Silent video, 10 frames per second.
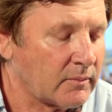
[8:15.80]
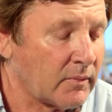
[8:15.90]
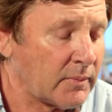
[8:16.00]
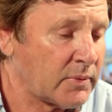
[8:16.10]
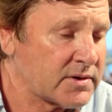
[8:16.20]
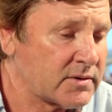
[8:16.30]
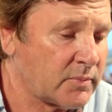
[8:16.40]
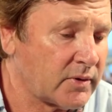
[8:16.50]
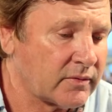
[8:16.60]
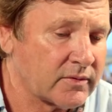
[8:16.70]
my personal
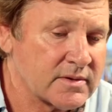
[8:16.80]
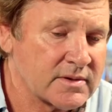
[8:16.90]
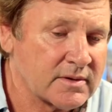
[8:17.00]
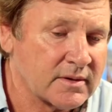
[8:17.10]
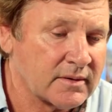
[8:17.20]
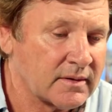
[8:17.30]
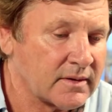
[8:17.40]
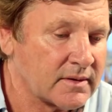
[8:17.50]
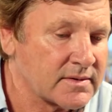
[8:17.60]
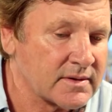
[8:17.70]
preference
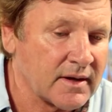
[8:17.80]
is